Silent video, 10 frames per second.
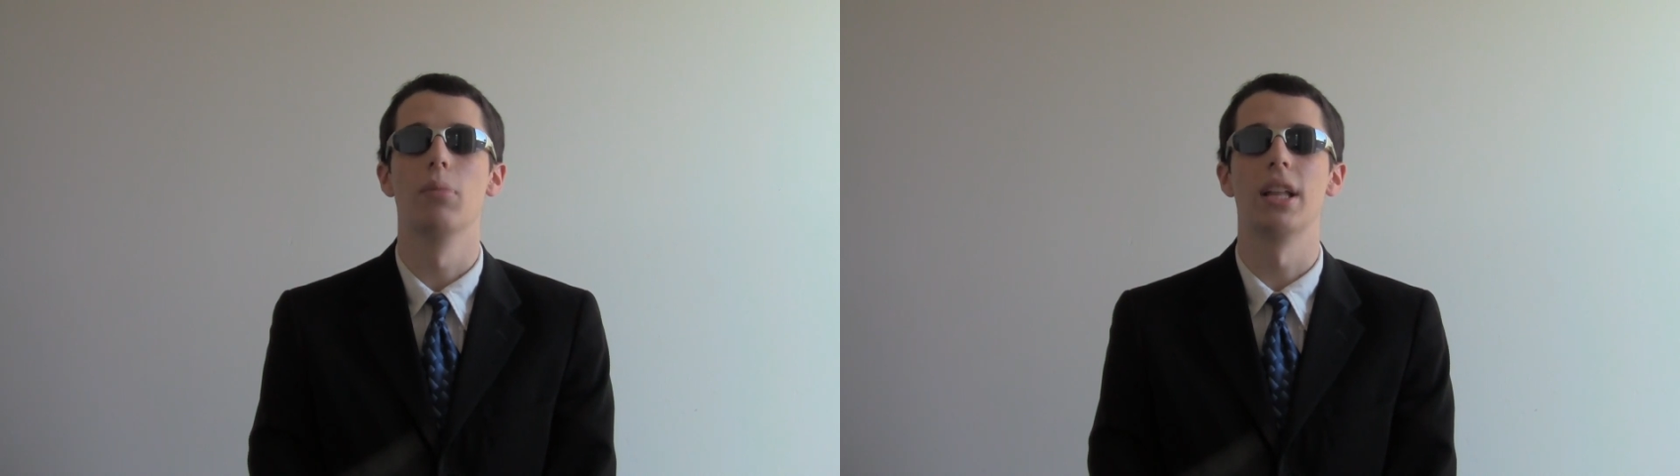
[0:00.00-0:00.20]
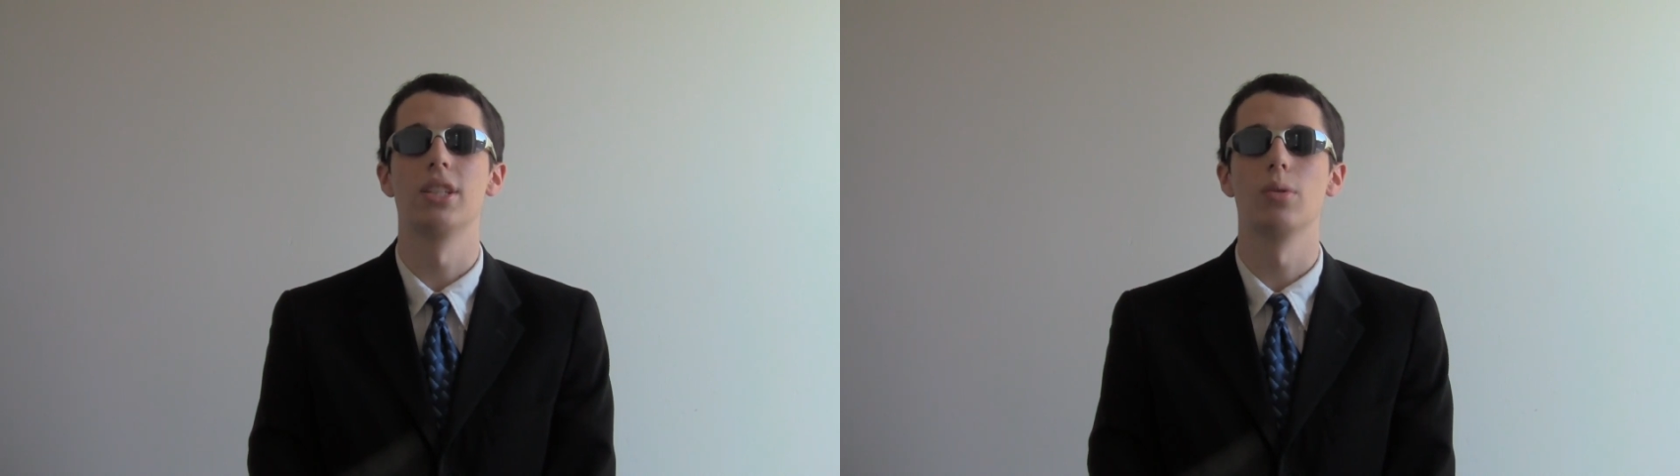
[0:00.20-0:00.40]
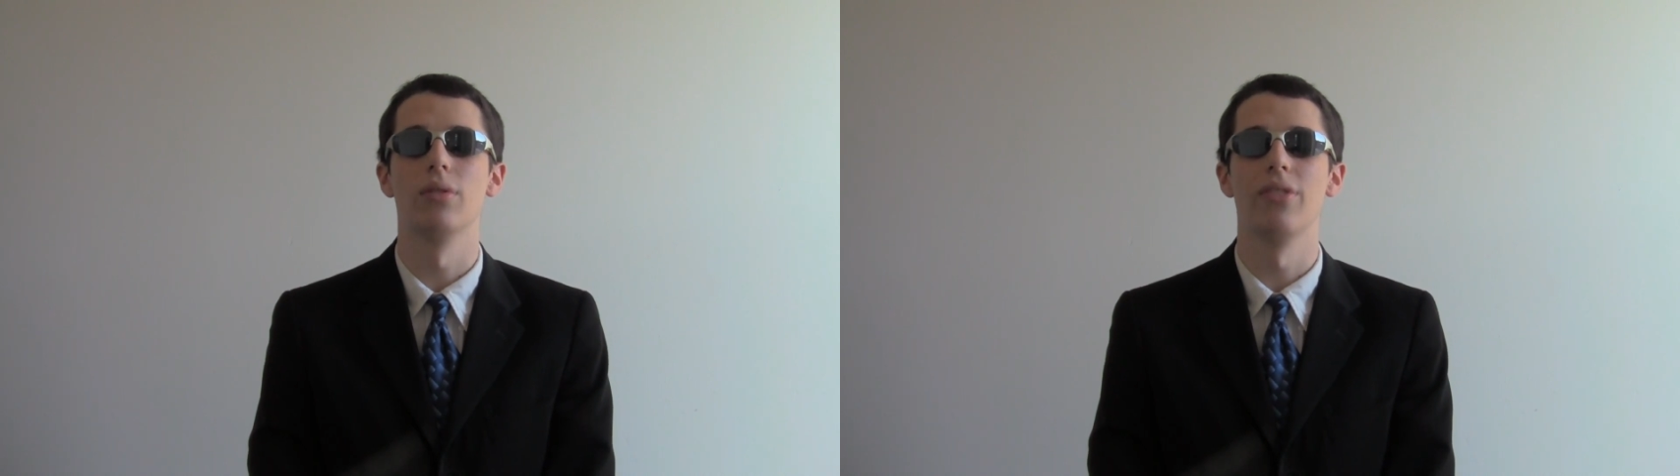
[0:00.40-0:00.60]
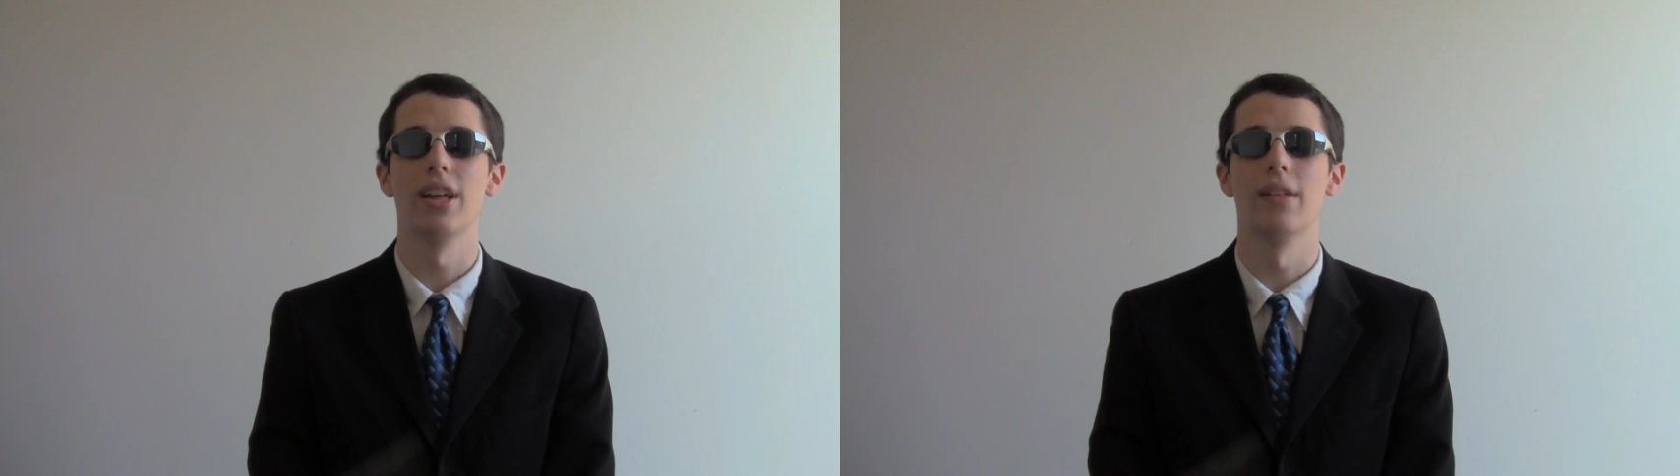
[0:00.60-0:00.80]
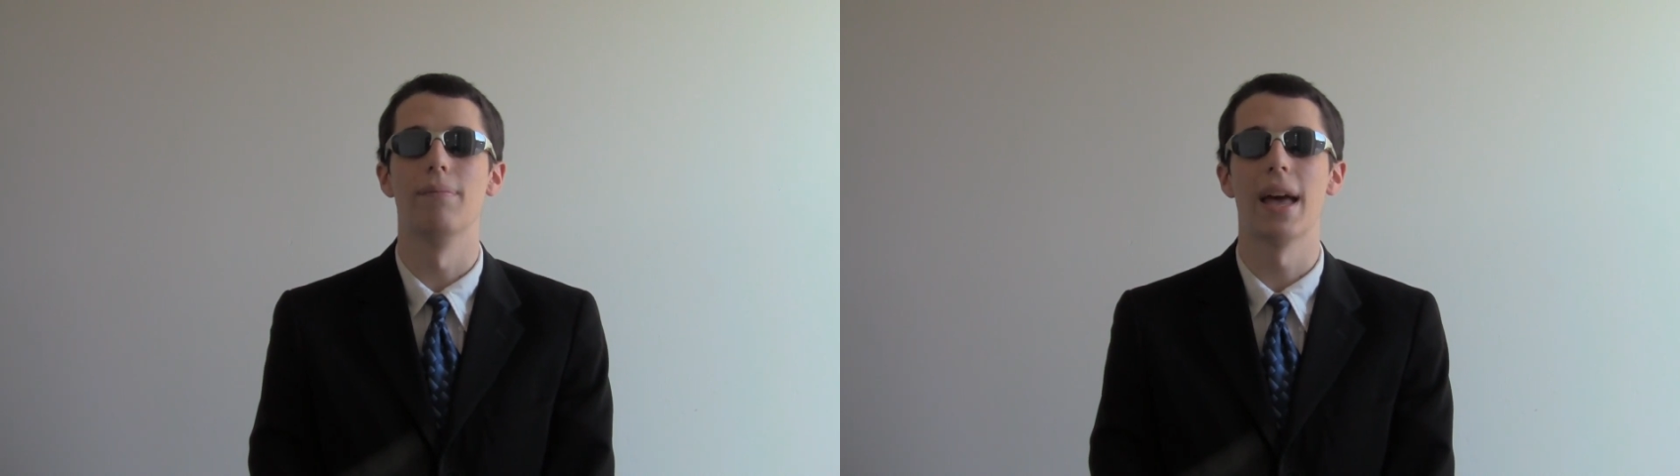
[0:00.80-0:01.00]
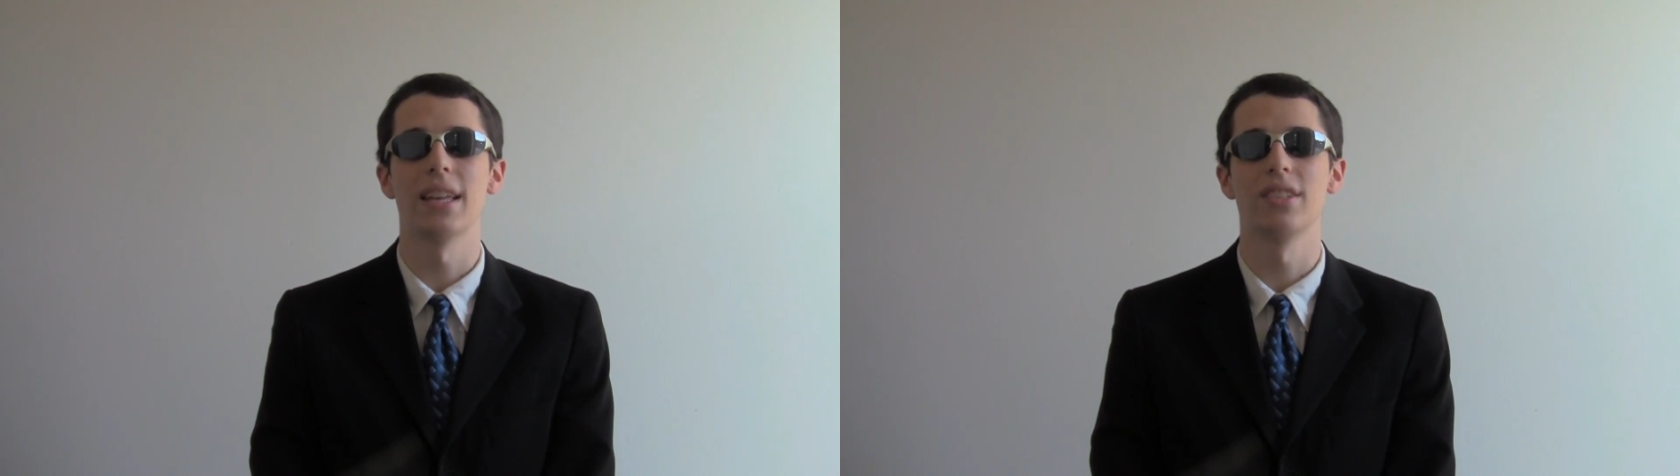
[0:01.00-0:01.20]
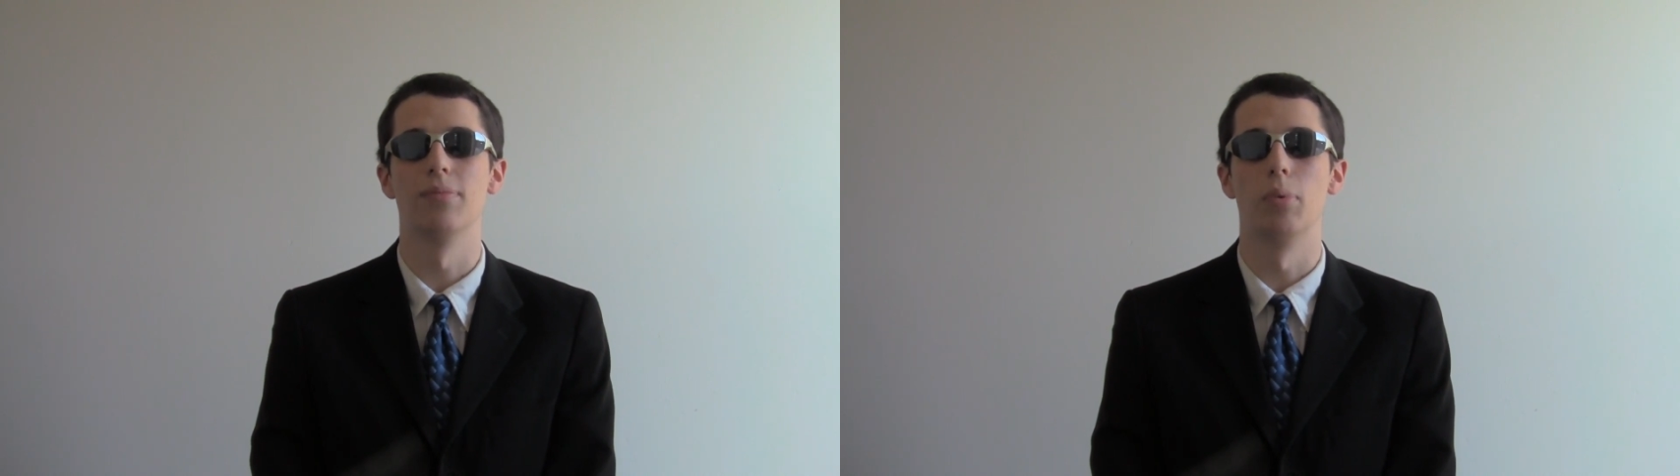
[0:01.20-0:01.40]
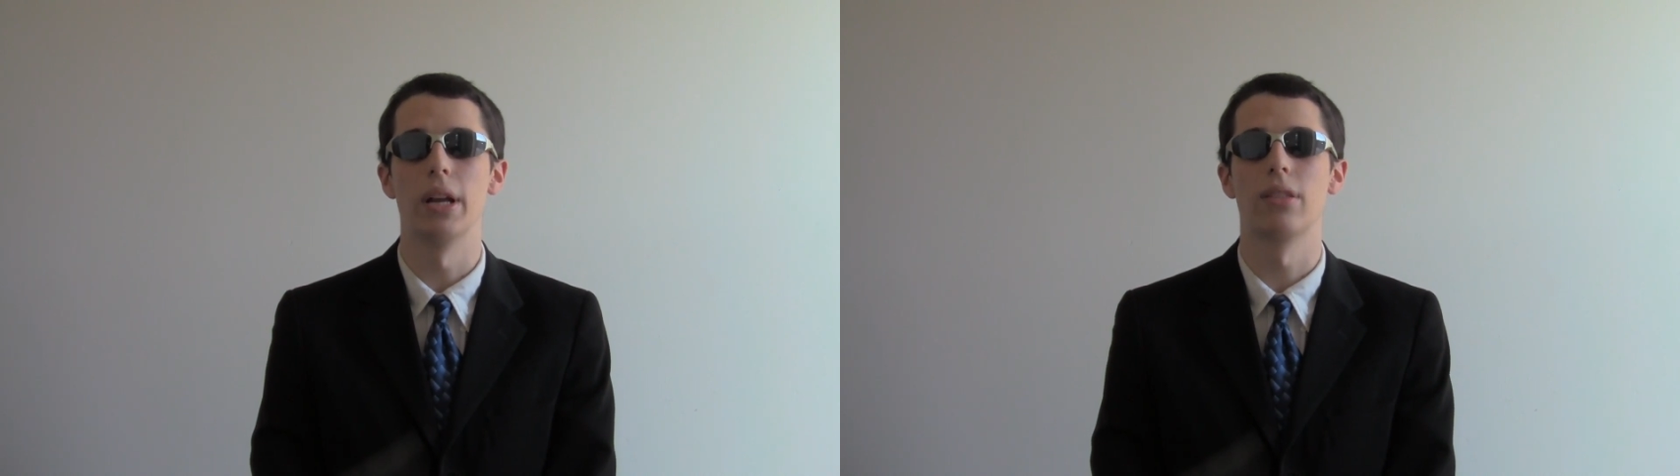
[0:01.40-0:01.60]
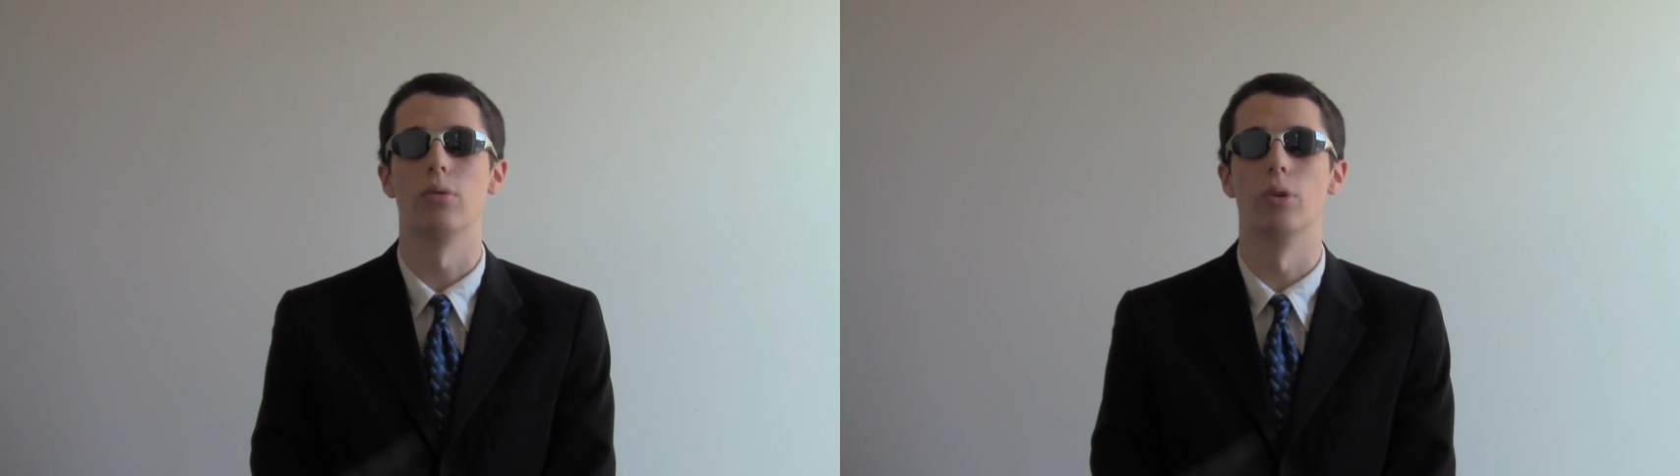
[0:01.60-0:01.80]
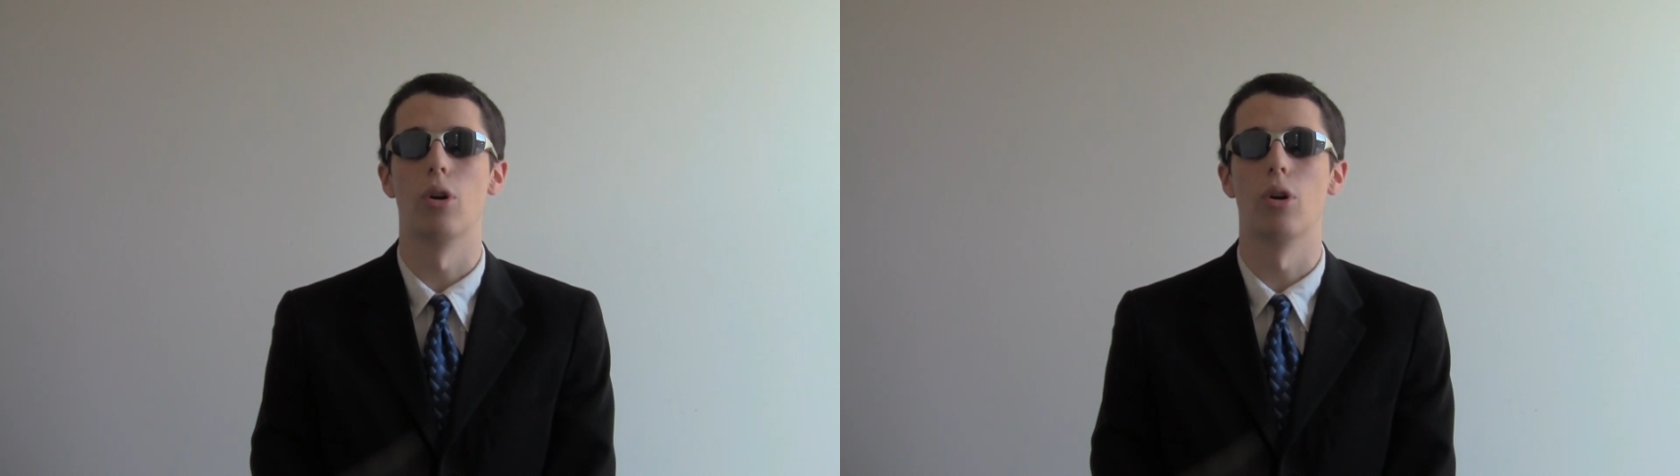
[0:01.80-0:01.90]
plans to unveil a massive breakthrough